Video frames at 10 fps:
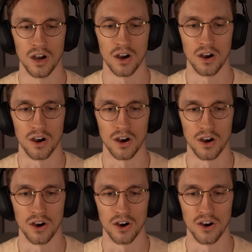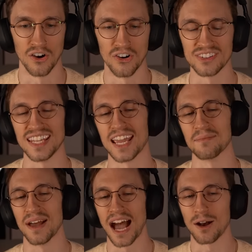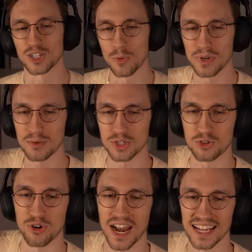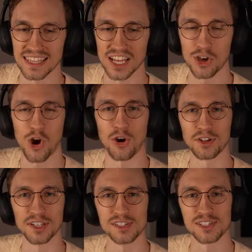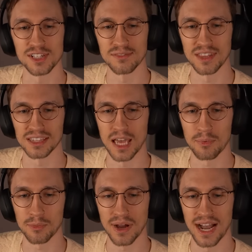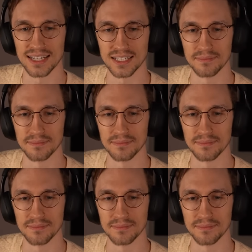Oh, damn. I was hoping he was dragging the carcass of the leopard behind